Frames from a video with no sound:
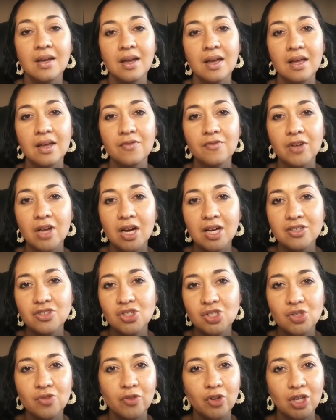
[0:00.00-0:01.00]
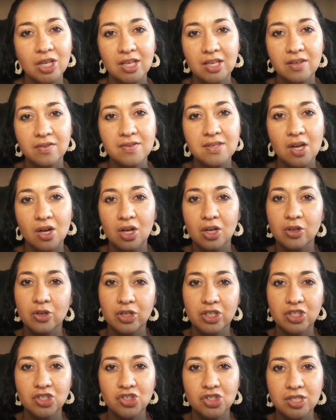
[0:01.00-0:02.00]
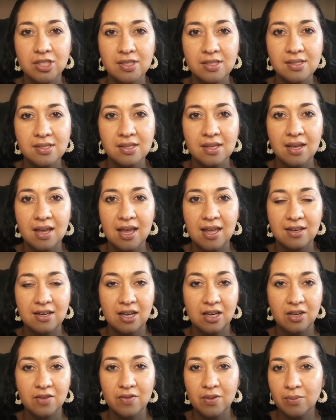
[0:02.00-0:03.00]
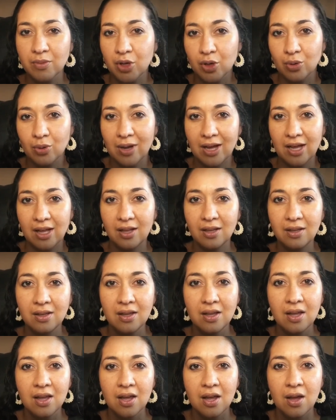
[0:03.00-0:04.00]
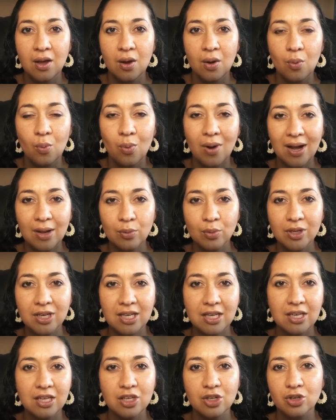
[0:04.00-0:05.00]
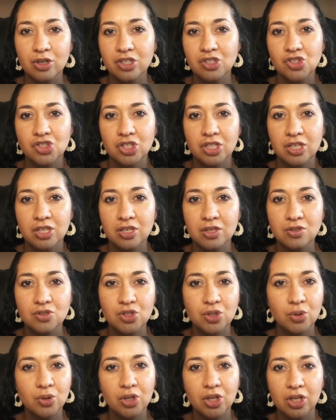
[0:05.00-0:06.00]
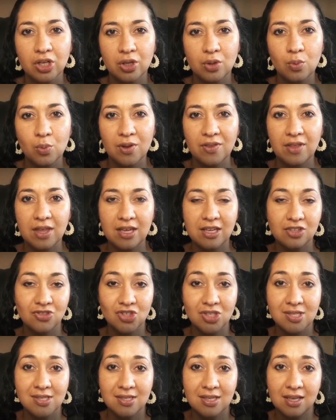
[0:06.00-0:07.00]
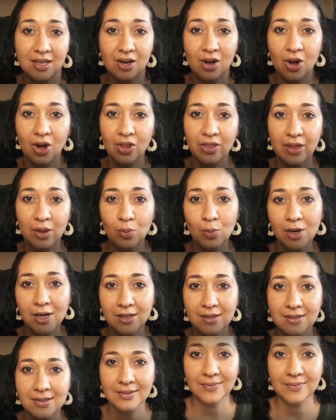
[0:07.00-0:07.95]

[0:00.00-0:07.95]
If God just forgives all Christians and none of them go to hell, why would any Christian do good when they can just sin all they want?